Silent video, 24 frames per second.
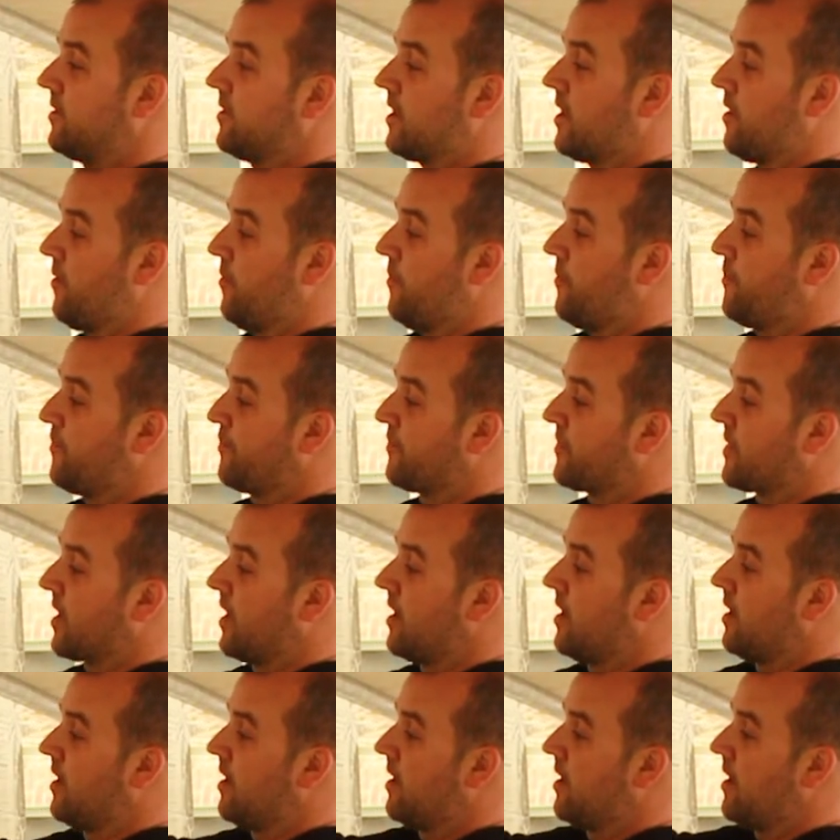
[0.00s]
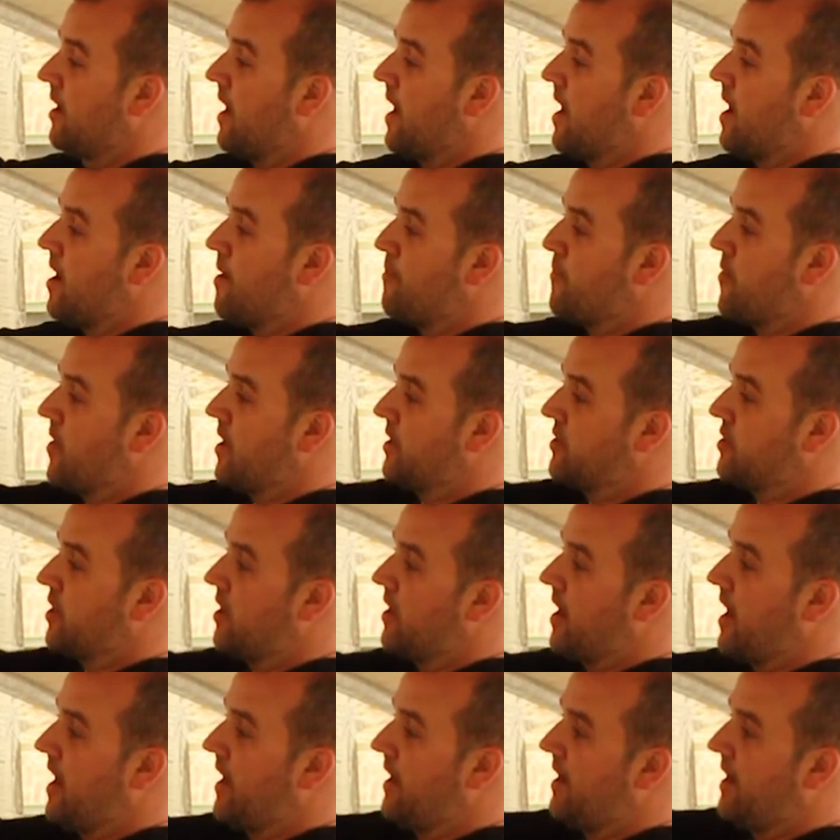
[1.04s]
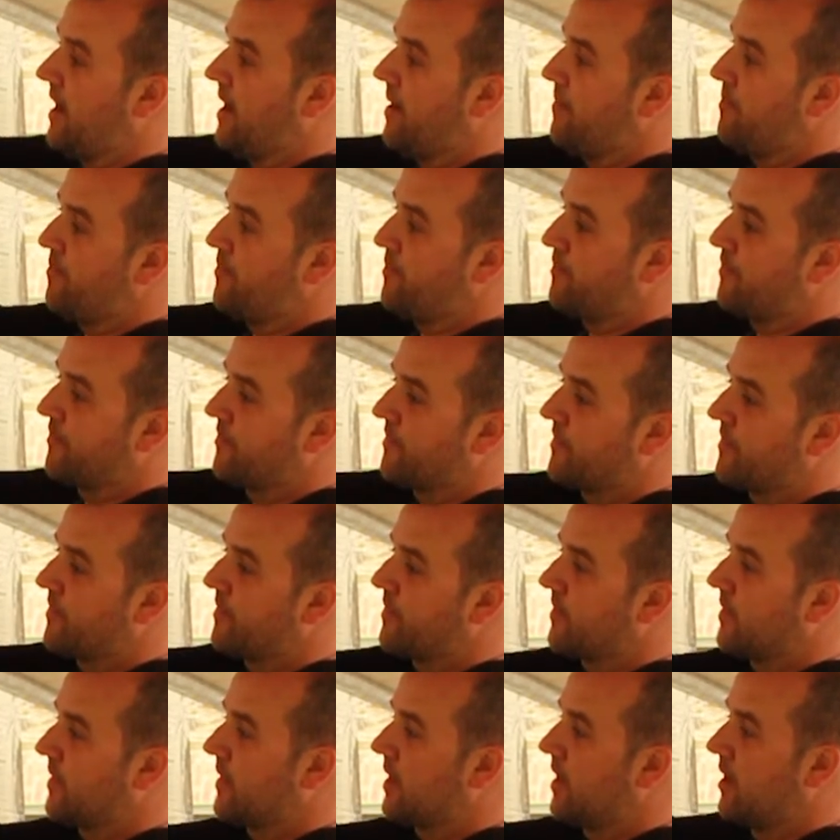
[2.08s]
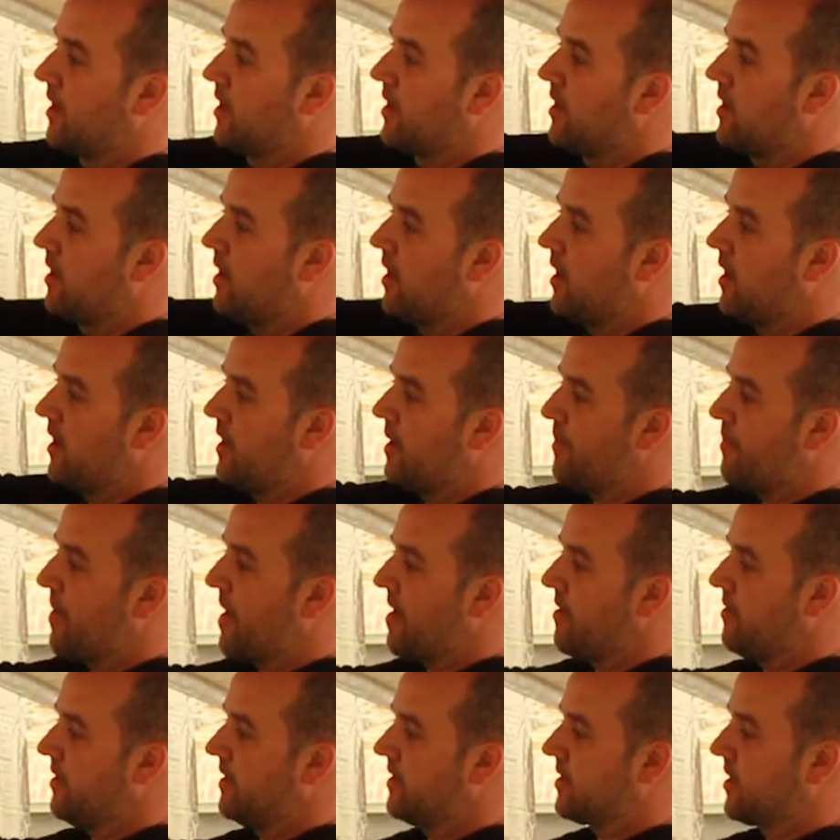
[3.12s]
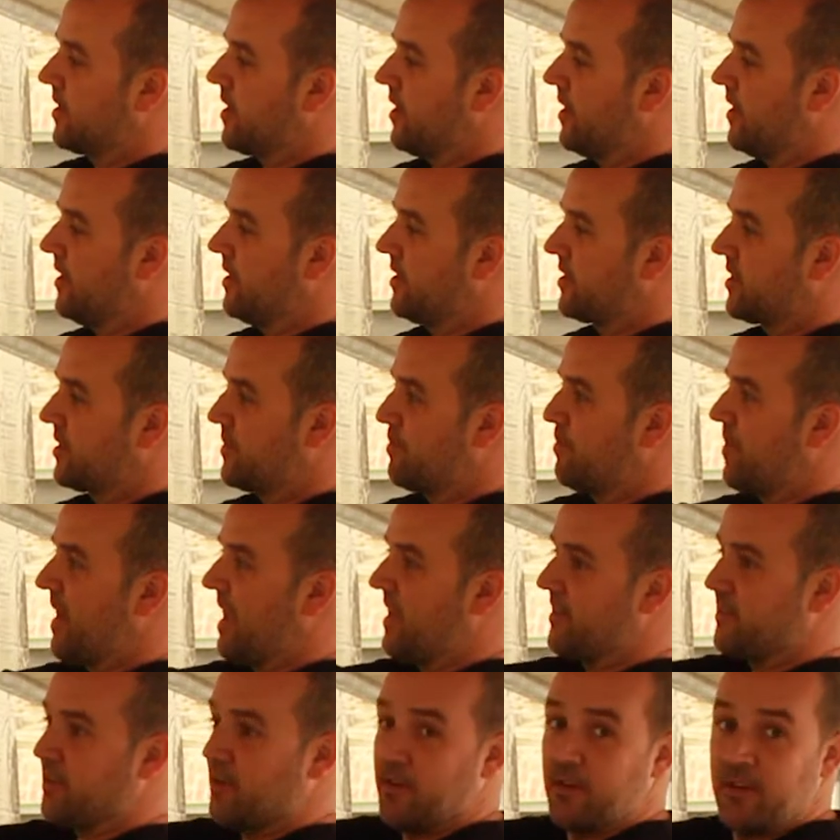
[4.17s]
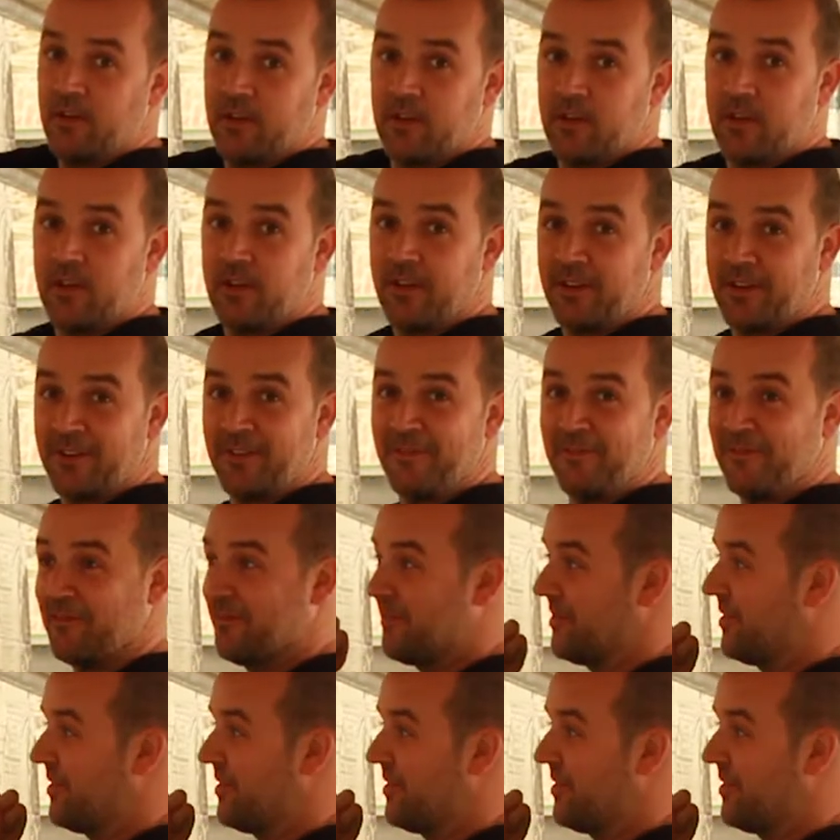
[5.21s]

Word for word: you know, air pressure, and um, all the berries would kind of splatter, kind of,